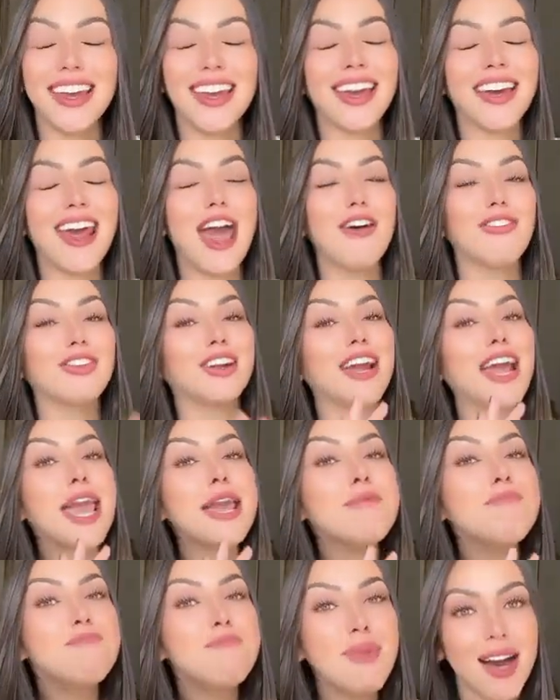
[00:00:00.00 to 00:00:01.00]
and after
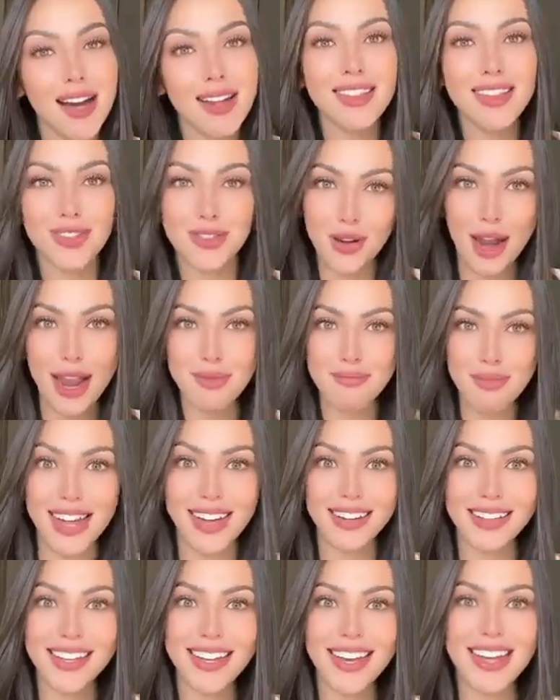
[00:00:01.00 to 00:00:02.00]
a month trying
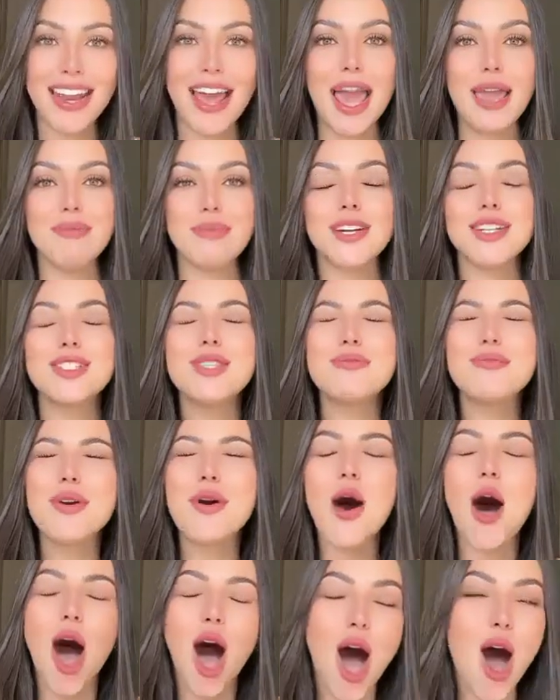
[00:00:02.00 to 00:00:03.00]
Mitolyn, I'm here to
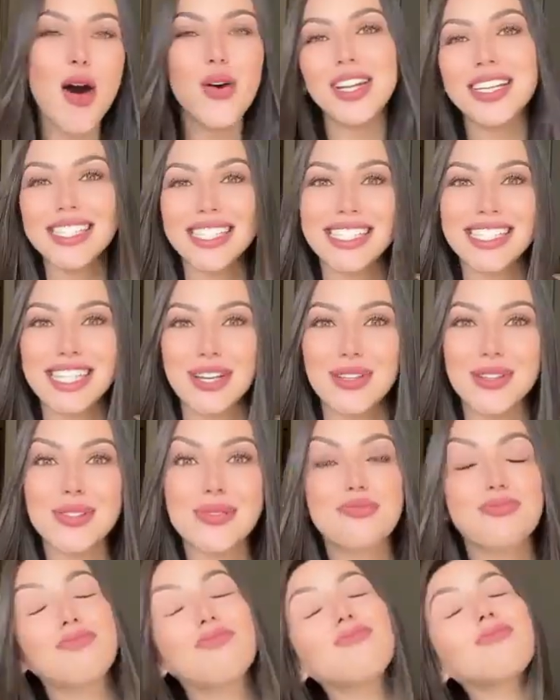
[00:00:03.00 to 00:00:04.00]
spill all the details.